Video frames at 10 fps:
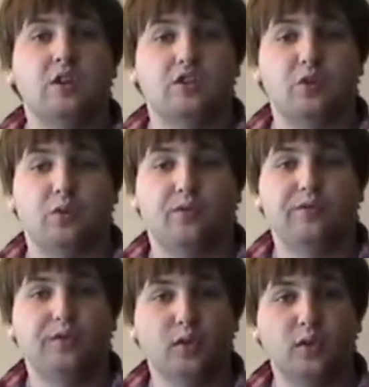to
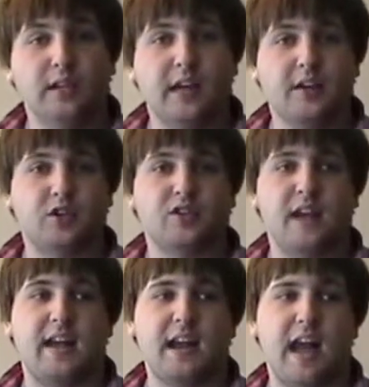fully
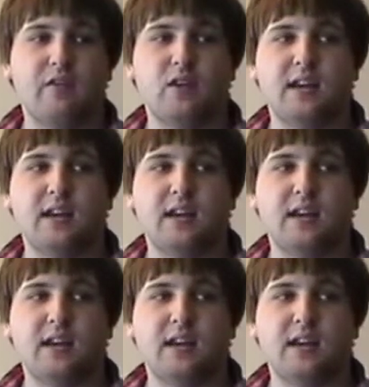understand every